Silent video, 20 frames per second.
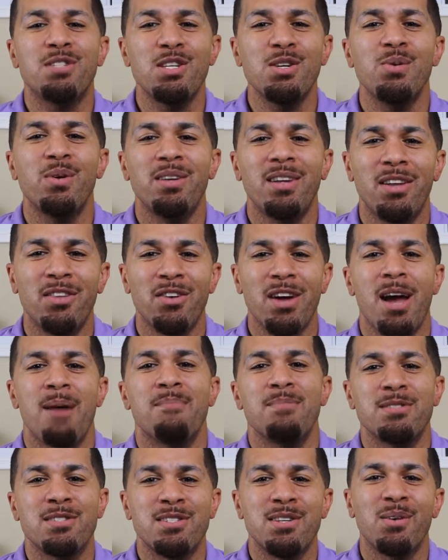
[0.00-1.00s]
to another
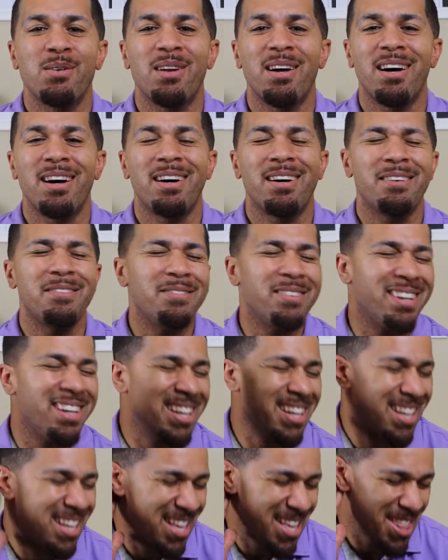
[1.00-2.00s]
episode of
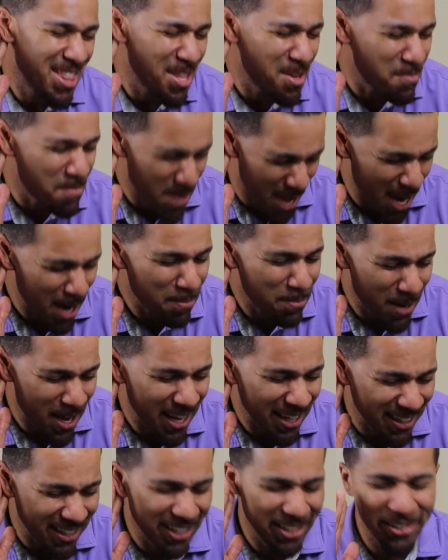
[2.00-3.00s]
The
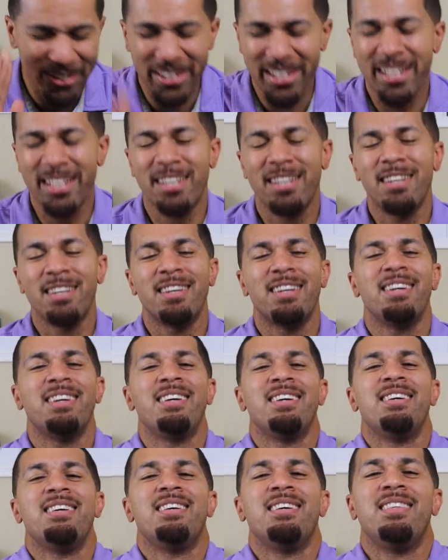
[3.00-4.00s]
Backpack Theory.
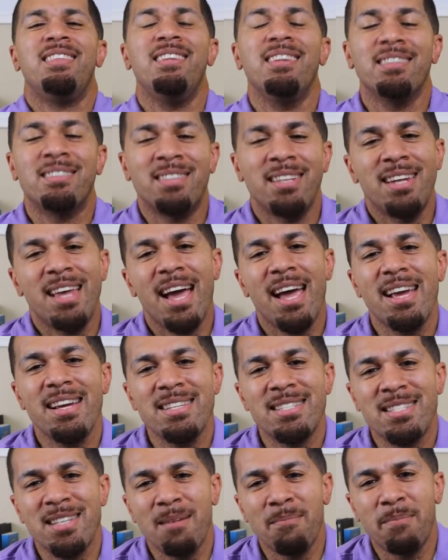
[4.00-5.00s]
Look, today
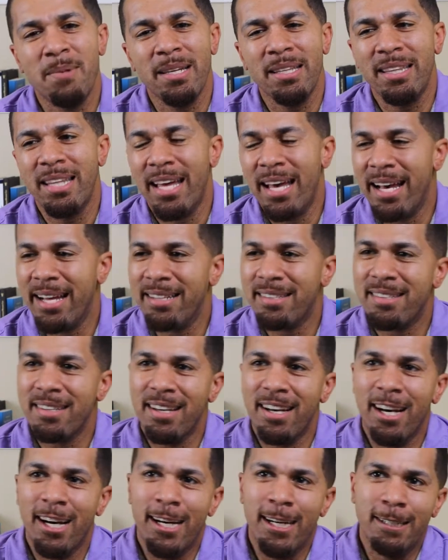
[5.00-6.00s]
is something that
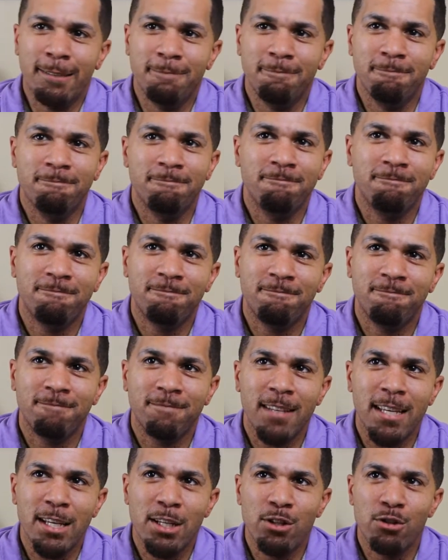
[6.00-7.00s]

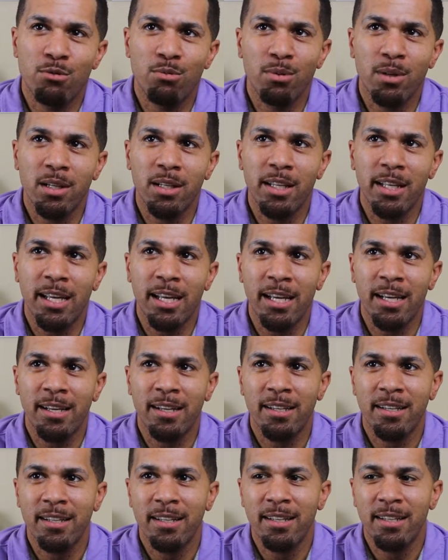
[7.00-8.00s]
is really,
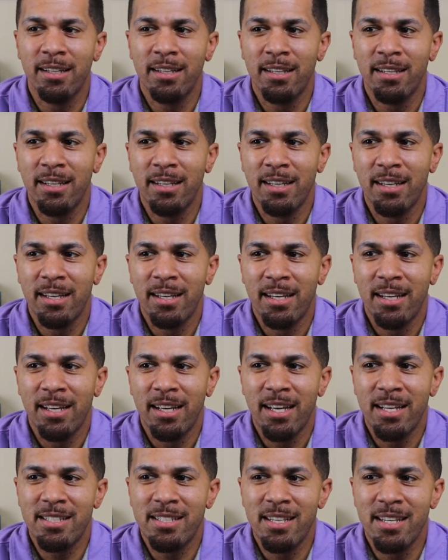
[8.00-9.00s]

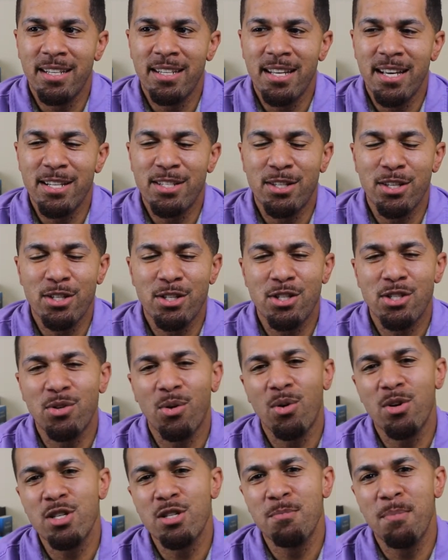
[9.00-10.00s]
it's a
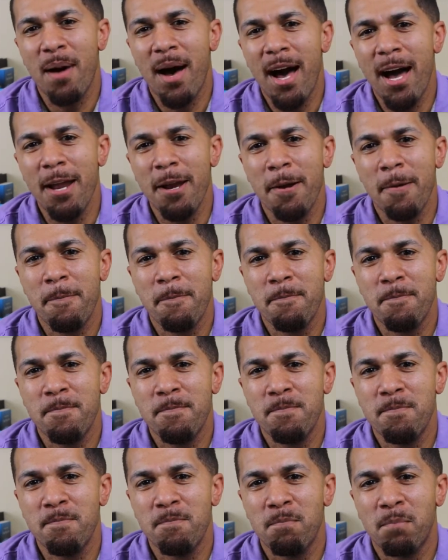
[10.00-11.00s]
sore spot,
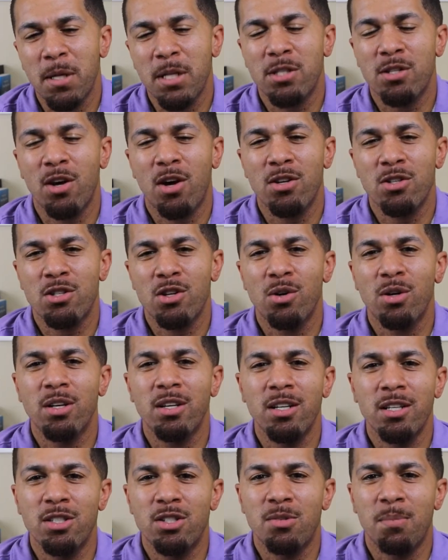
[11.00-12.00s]
but it's also a
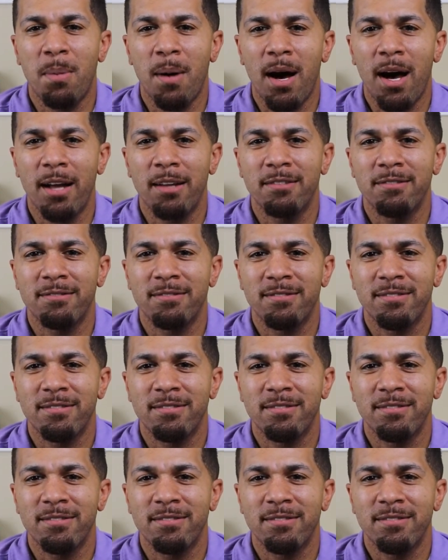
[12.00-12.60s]
good spot.